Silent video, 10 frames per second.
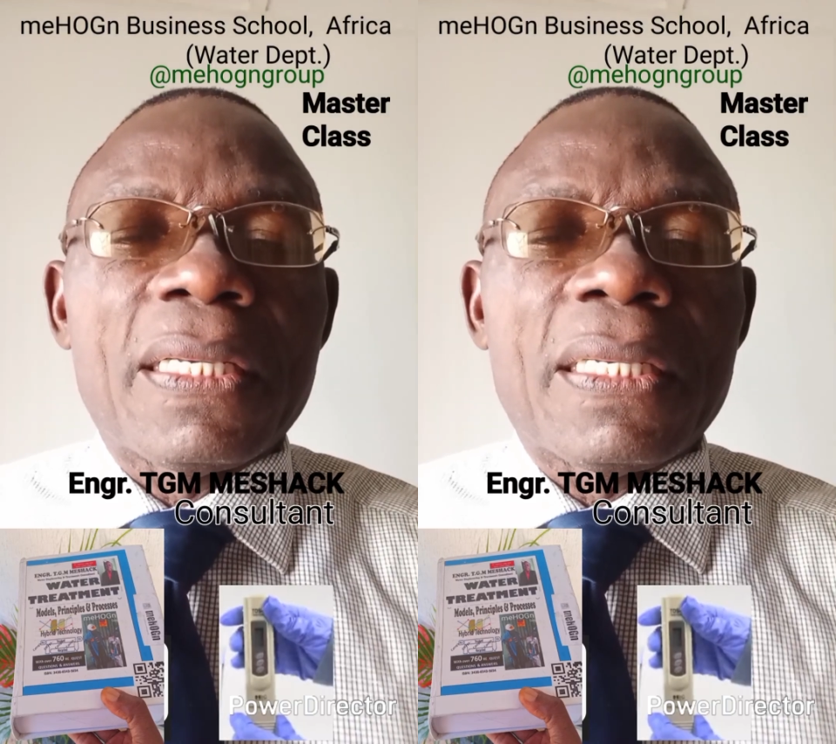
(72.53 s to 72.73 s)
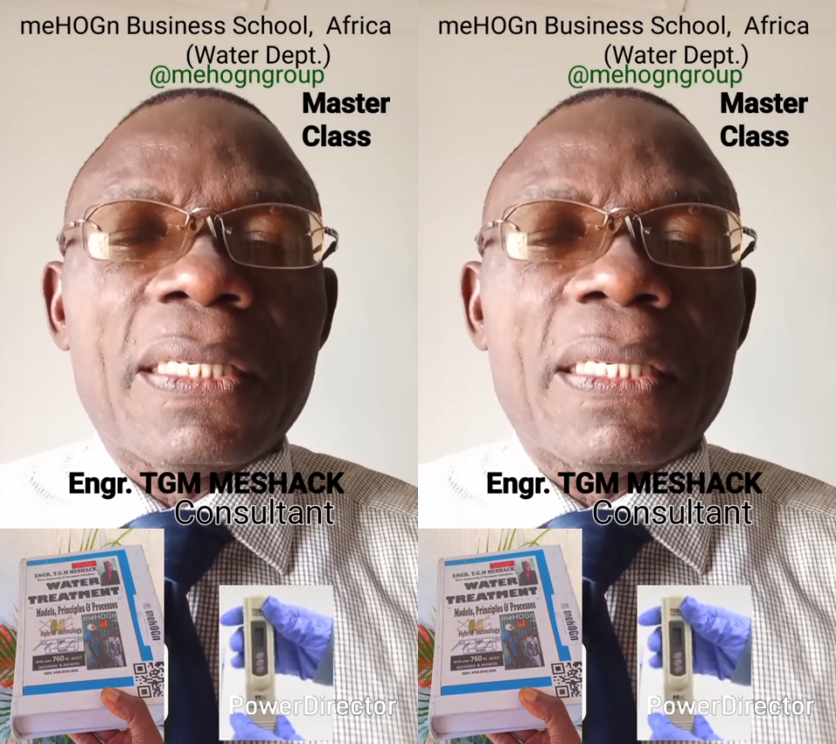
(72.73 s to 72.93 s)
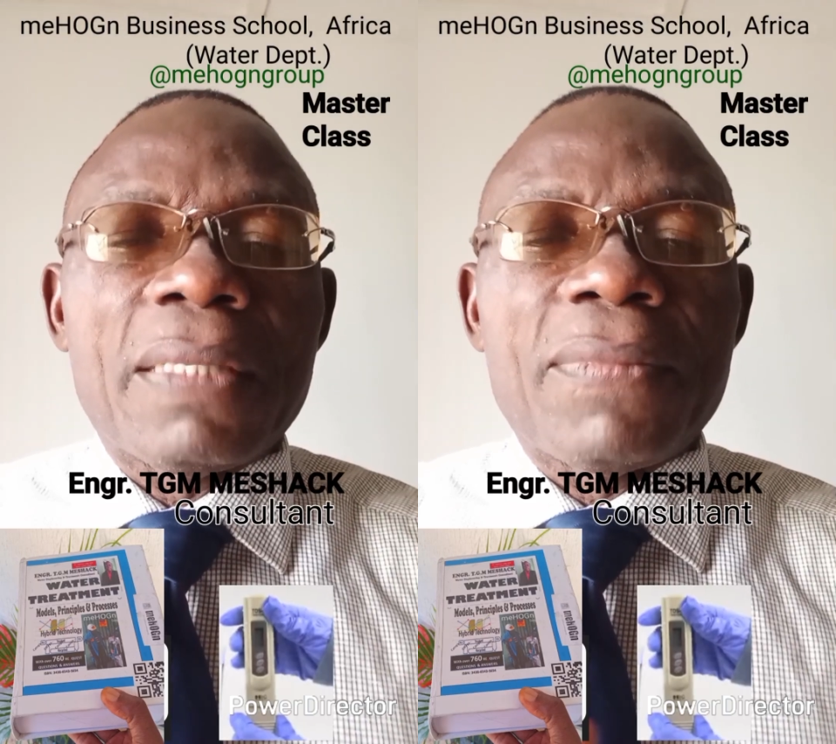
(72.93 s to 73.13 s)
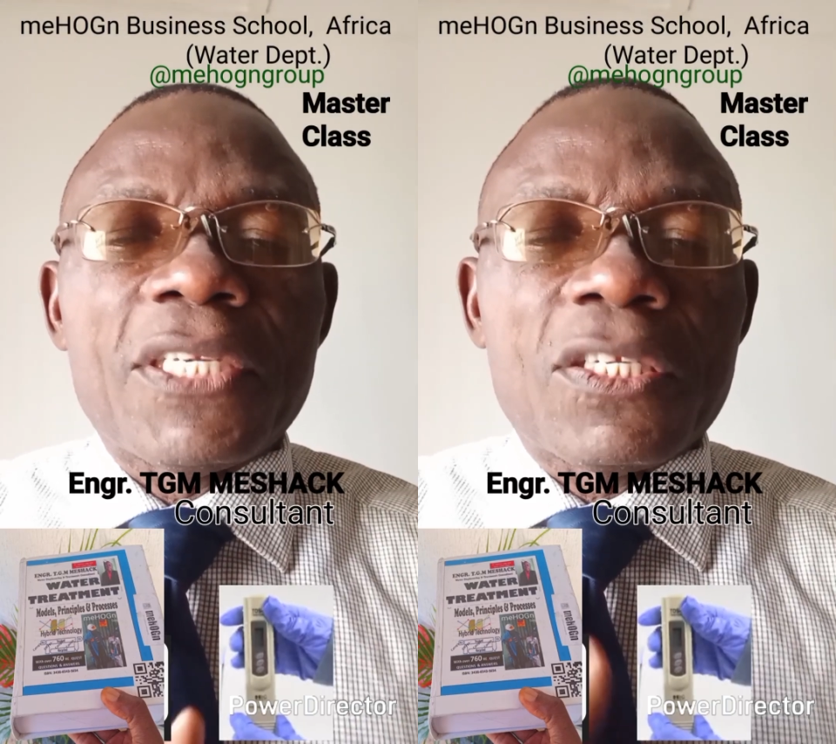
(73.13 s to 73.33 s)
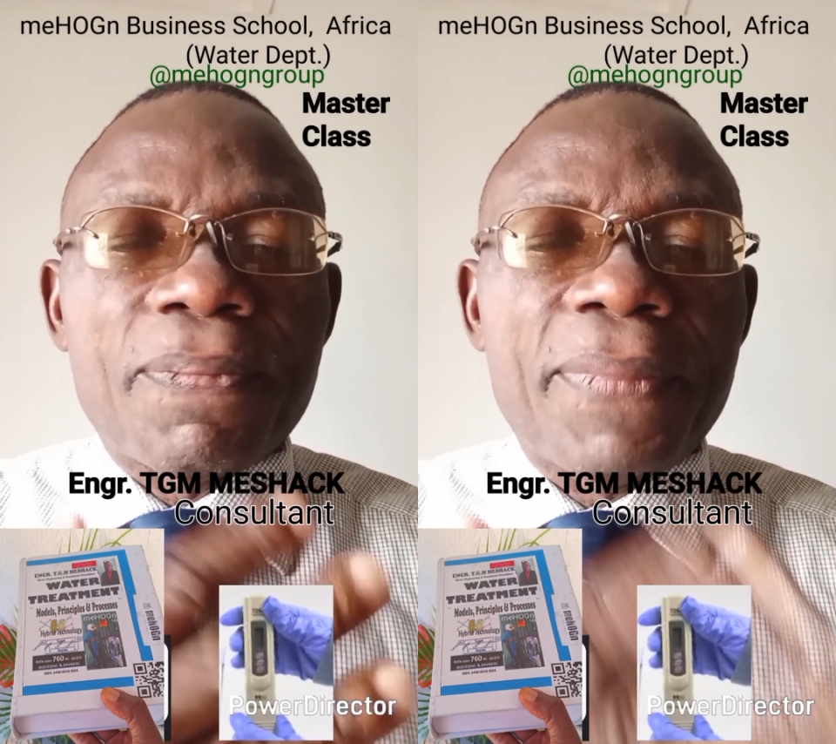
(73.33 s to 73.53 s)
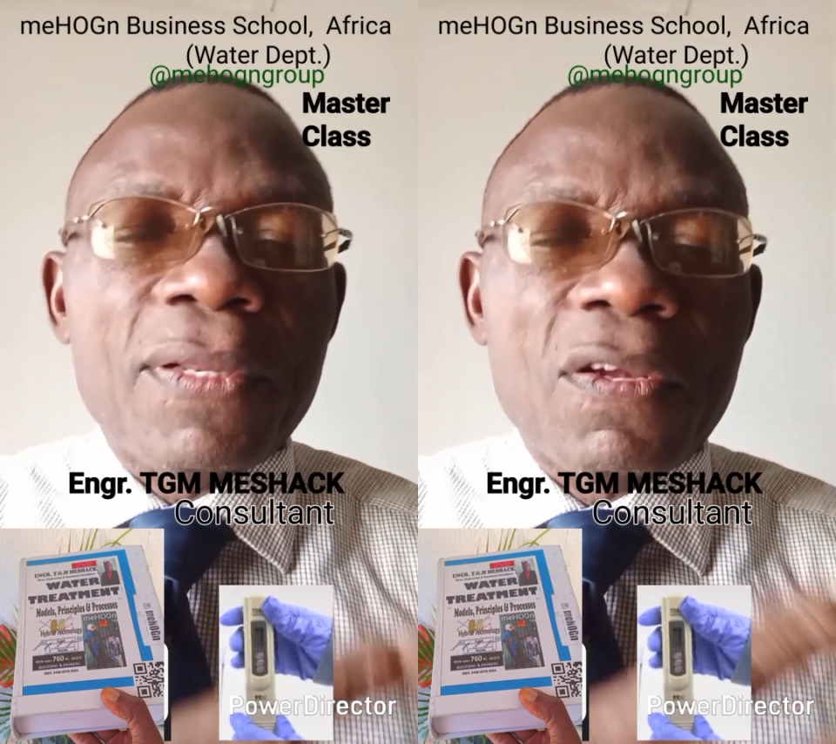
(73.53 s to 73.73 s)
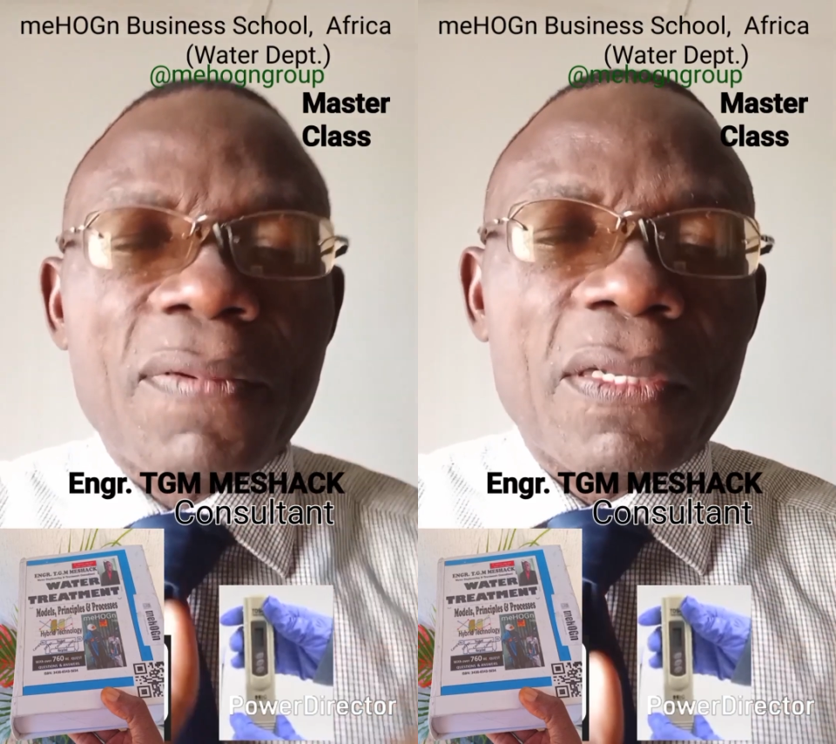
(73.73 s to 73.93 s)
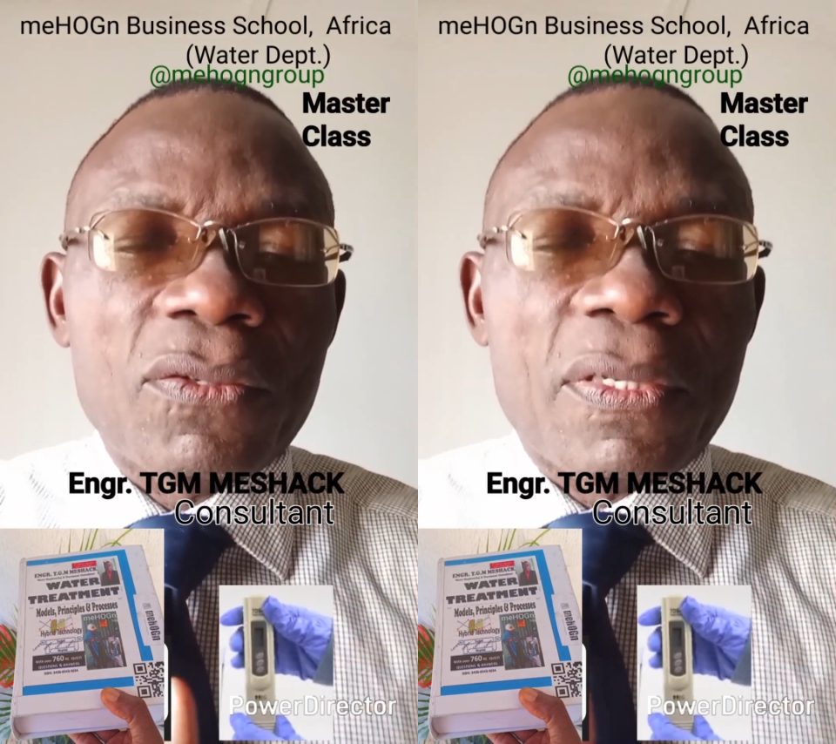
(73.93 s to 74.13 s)
So everything
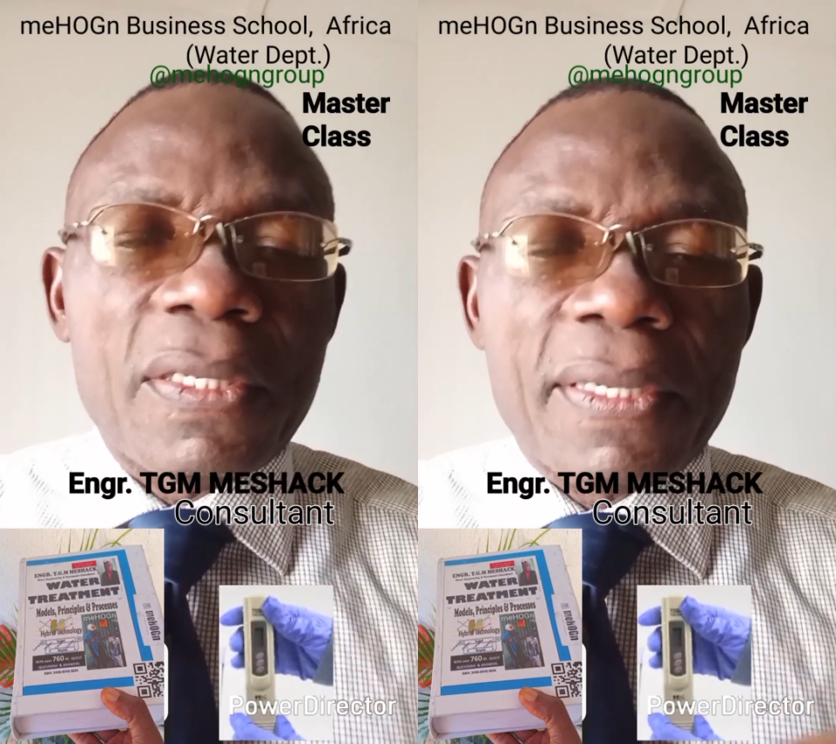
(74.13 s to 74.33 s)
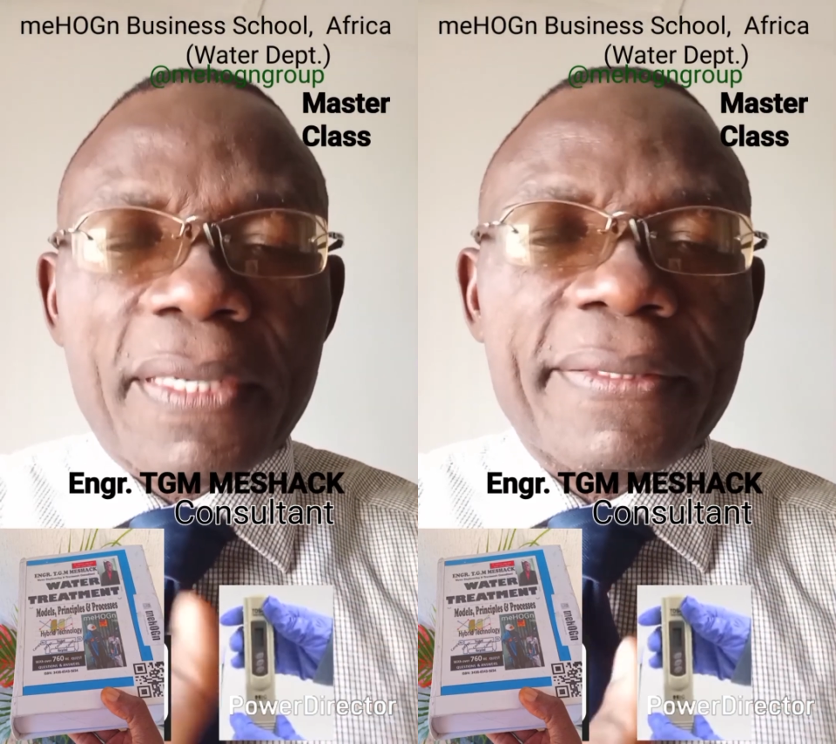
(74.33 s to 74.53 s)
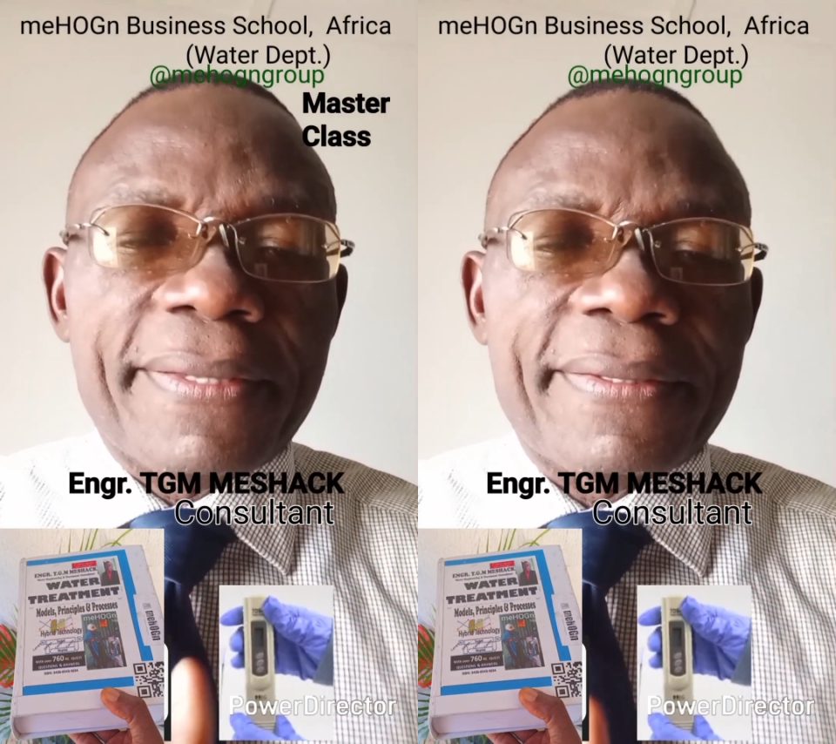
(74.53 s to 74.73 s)
about